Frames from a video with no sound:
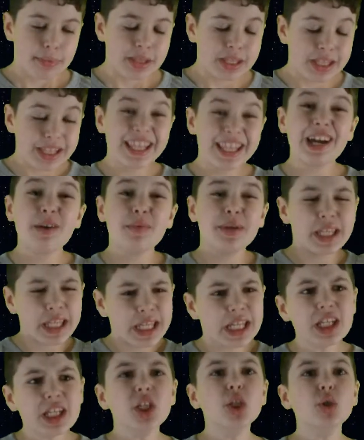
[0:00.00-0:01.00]
Now, we
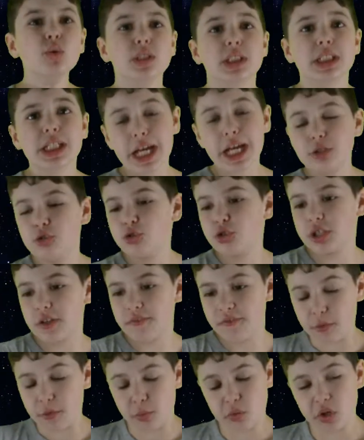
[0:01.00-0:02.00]
can't use nitrogen
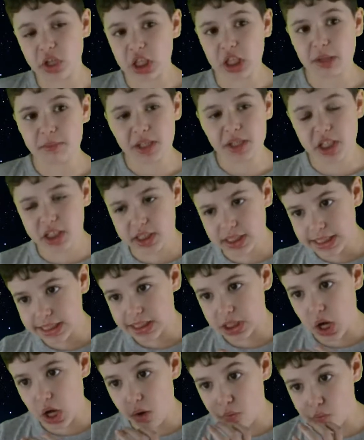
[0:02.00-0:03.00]
for breathing because it's not